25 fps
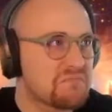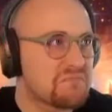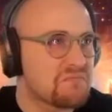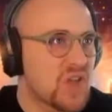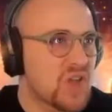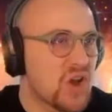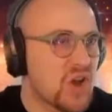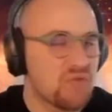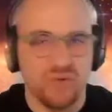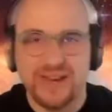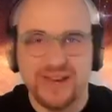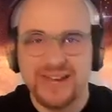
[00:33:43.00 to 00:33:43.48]

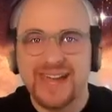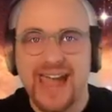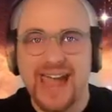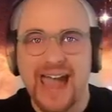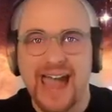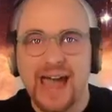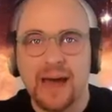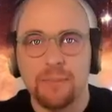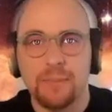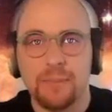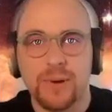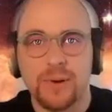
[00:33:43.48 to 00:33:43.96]

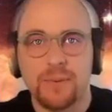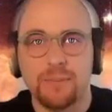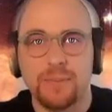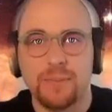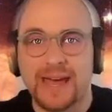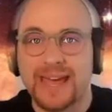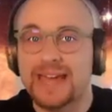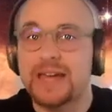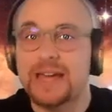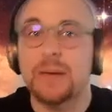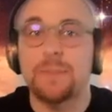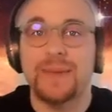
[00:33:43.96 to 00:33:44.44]
recap, but
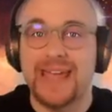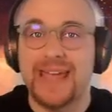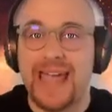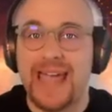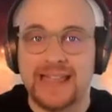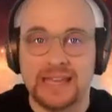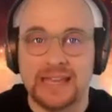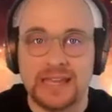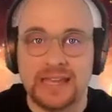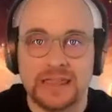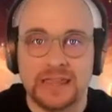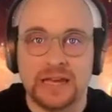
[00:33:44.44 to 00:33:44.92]
it could be
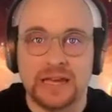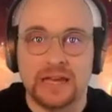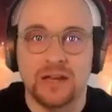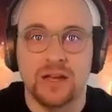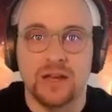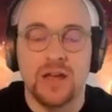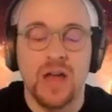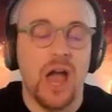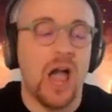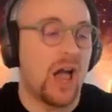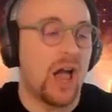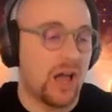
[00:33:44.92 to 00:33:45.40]
anything,
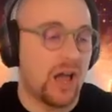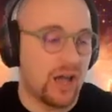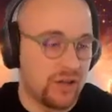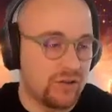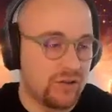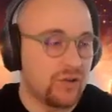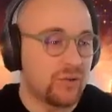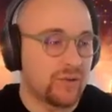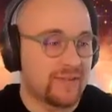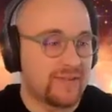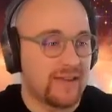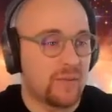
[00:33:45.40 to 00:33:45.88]
and
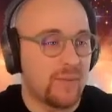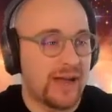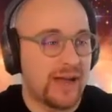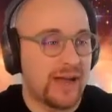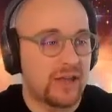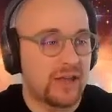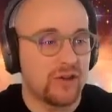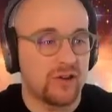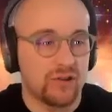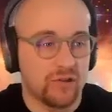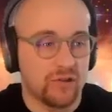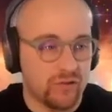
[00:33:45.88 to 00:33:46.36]
you'll see where
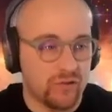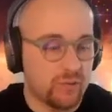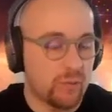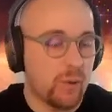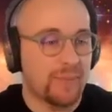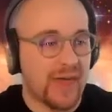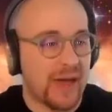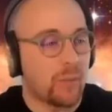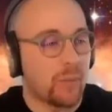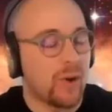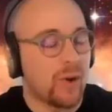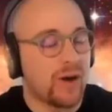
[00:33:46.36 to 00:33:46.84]
you can
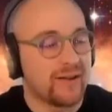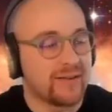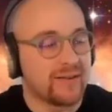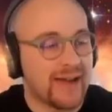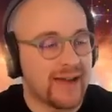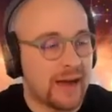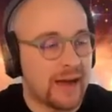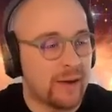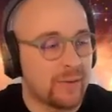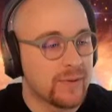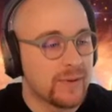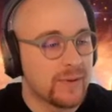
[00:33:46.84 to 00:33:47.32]
swap that
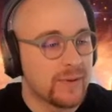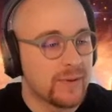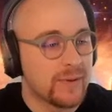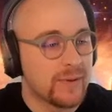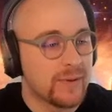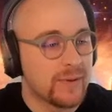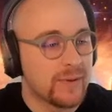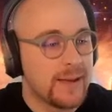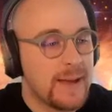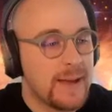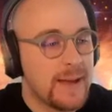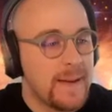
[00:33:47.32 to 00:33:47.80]
word out.
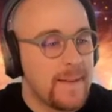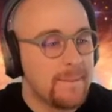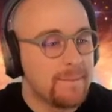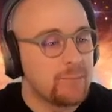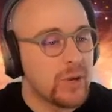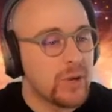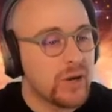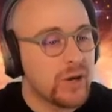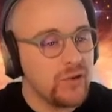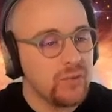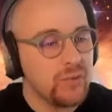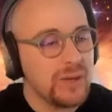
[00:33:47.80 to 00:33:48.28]

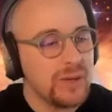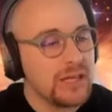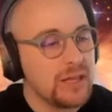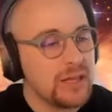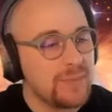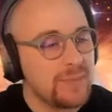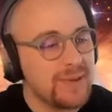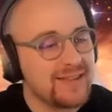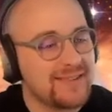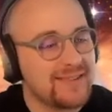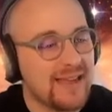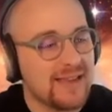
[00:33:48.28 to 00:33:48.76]
Because we're going to
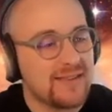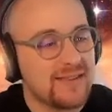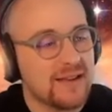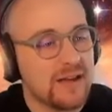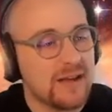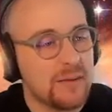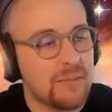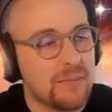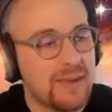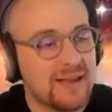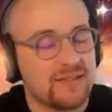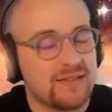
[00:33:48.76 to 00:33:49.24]
be sending a
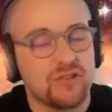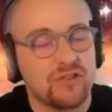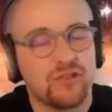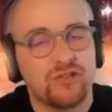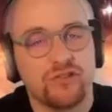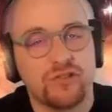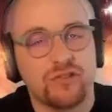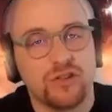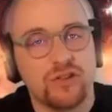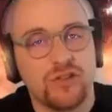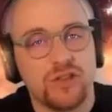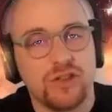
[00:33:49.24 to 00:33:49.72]
message
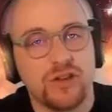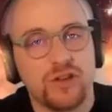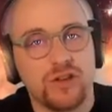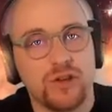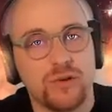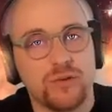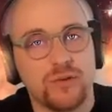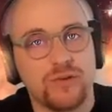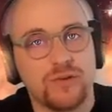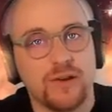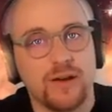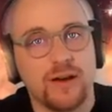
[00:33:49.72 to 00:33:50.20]
to the
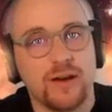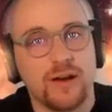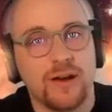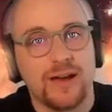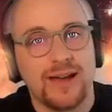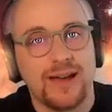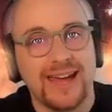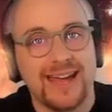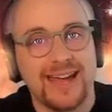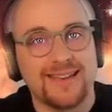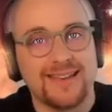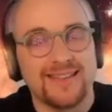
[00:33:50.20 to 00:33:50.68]
user
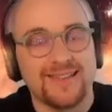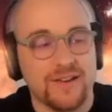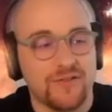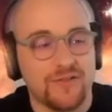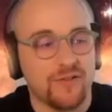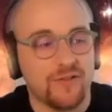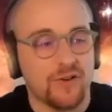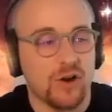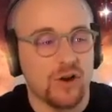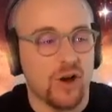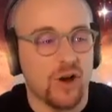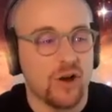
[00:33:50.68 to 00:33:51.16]
in a
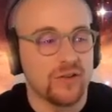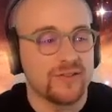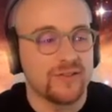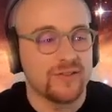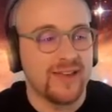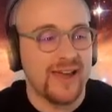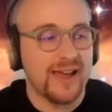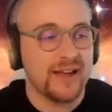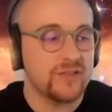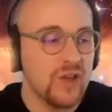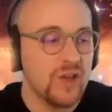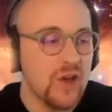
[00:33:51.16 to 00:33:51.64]
different
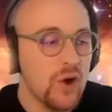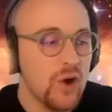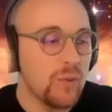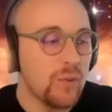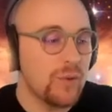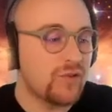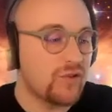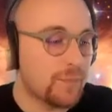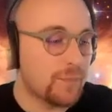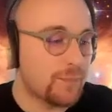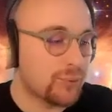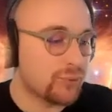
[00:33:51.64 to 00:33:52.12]
context, we
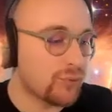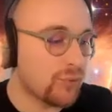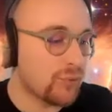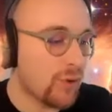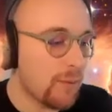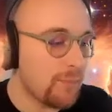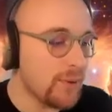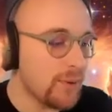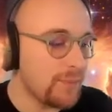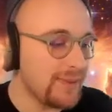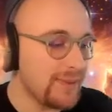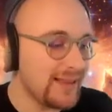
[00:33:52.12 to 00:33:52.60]
should
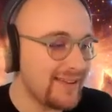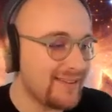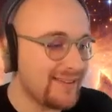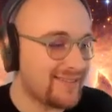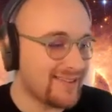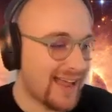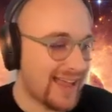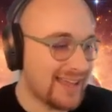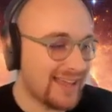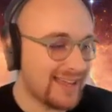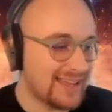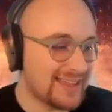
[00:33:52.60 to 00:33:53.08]
probably
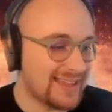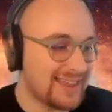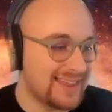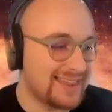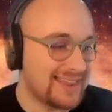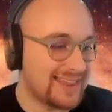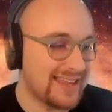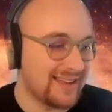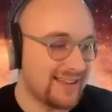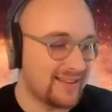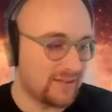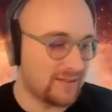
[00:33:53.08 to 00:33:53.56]
take
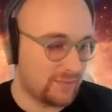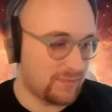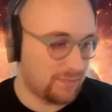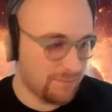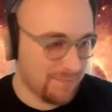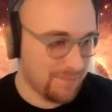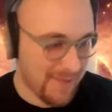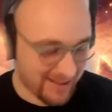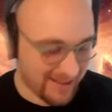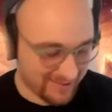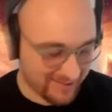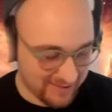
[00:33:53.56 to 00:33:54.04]
this
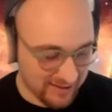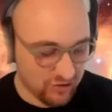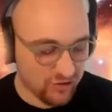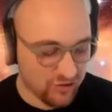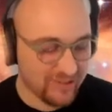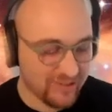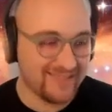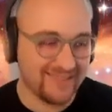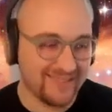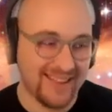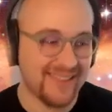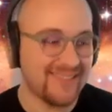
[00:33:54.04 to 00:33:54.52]
message
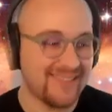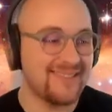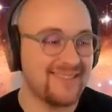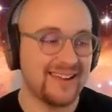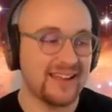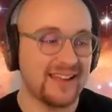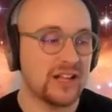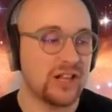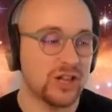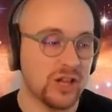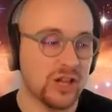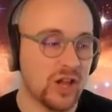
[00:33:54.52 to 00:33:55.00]

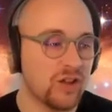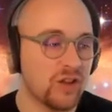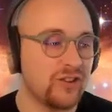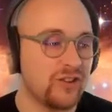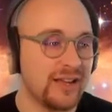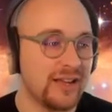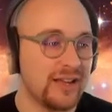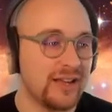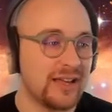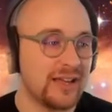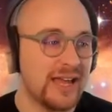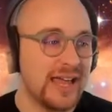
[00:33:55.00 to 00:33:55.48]
sending
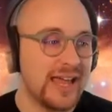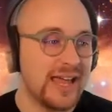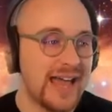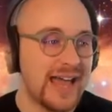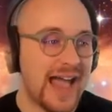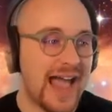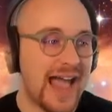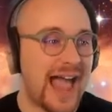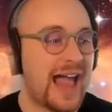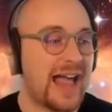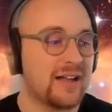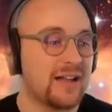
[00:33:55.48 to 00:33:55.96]
logic
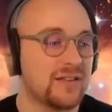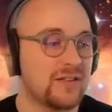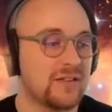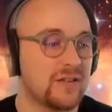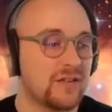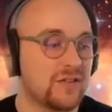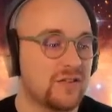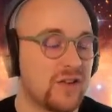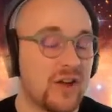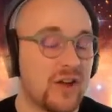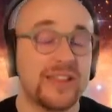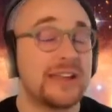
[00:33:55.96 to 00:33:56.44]
and
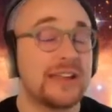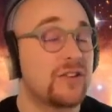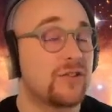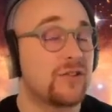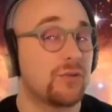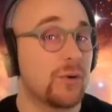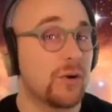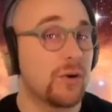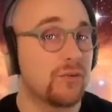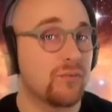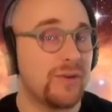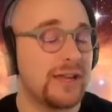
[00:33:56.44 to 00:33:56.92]
turn it
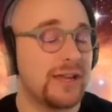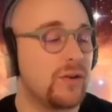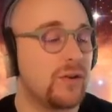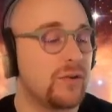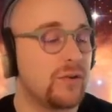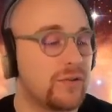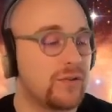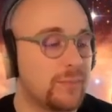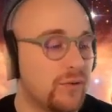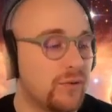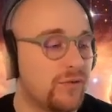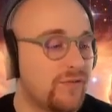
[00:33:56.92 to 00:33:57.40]
into a
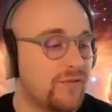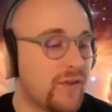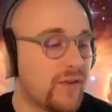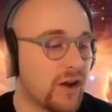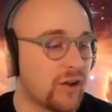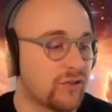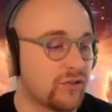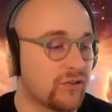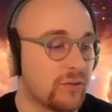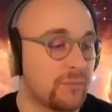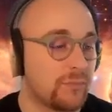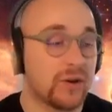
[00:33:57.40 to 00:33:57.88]
reusable
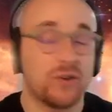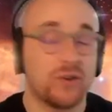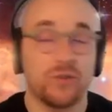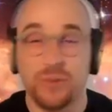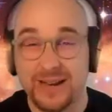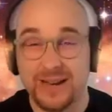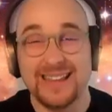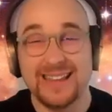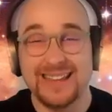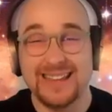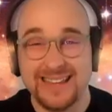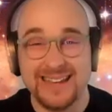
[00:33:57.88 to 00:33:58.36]
function, because
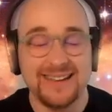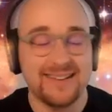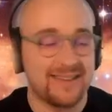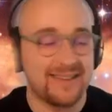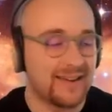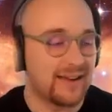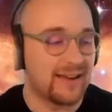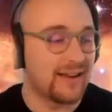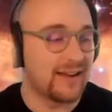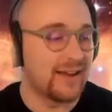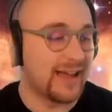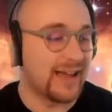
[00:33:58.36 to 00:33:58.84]
we're going to
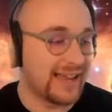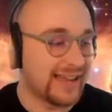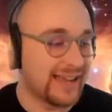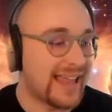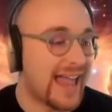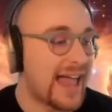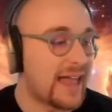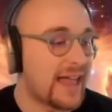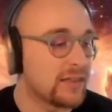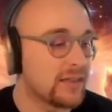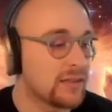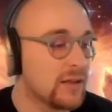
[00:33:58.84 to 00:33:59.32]
need it
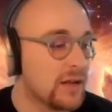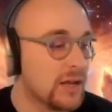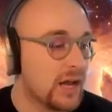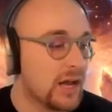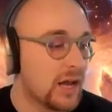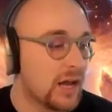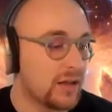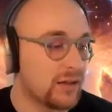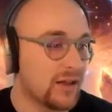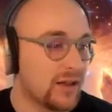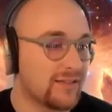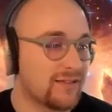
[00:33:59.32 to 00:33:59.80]
again, and I